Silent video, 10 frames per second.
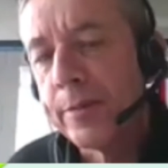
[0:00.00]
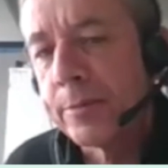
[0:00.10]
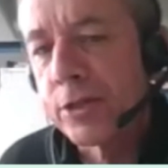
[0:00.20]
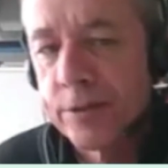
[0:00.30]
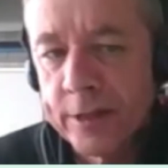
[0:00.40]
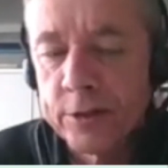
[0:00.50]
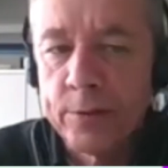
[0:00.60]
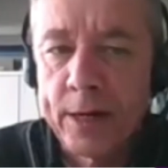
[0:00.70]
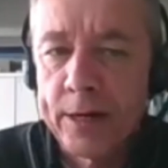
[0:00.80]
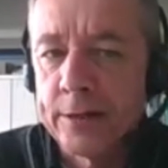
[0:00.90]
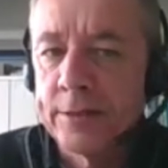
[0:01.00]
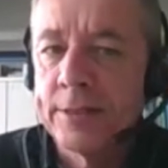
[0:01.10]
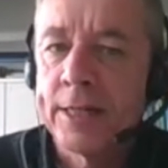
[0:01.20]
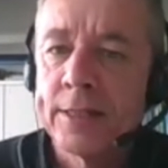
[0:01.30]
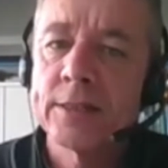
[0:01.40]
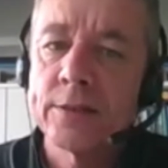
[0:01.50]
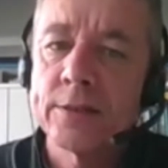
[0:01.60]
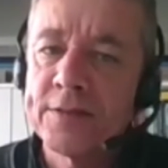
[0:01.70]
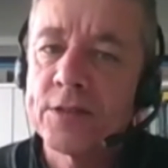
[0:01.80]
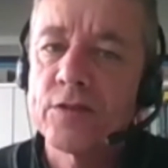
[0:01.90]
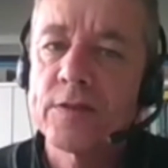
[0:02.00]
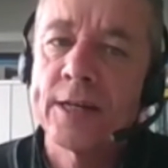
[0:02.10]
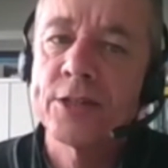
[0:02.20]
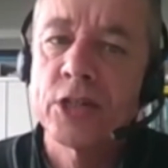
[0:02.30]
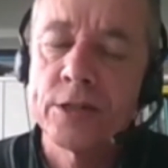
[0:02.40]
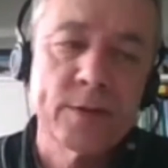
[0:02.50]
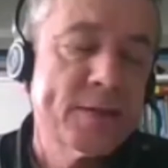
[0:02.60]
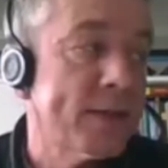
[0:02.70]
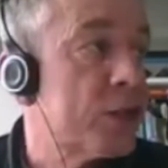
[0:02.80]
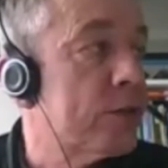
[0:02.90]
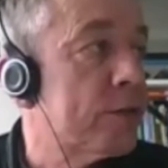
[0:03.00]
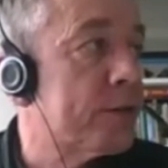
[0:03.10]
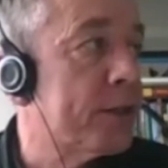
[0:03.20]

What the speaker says: Lebesgue measure, then you are done. So that's a slight generalization of